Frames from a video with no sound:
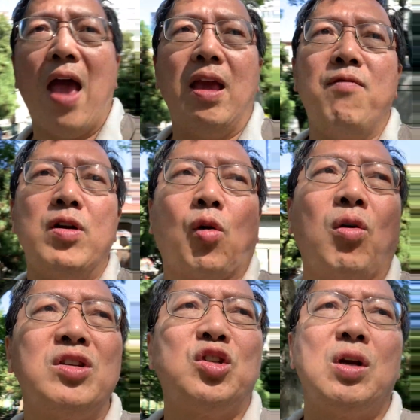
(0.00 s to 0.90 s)
even
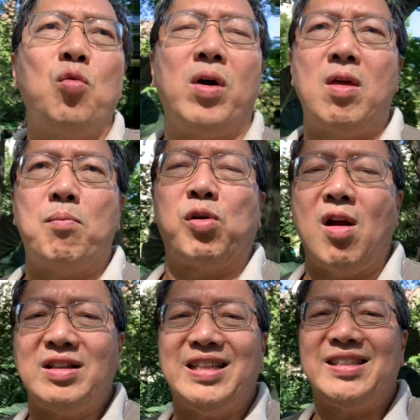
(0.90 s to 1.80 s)
Christian, we're in the
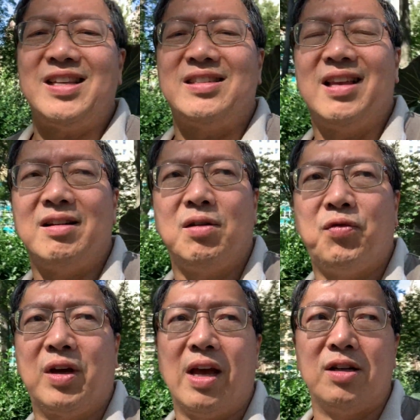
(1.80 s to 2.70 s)
process of
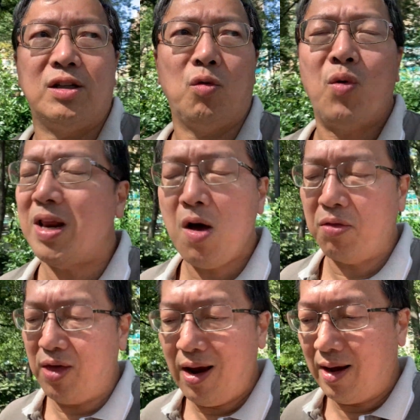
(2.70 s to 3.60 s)
sanctification. We're
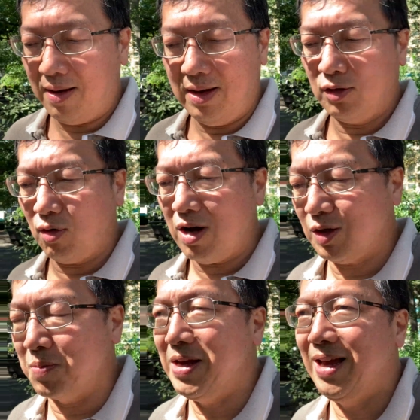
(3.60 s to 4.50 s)
not there.
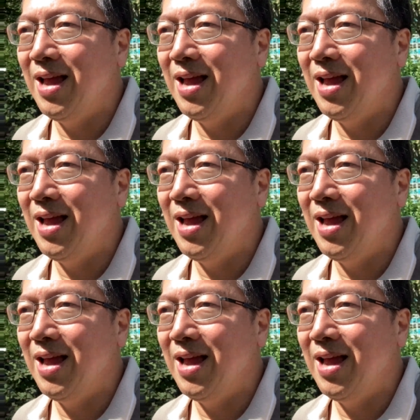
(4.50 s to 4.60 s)
Trust me.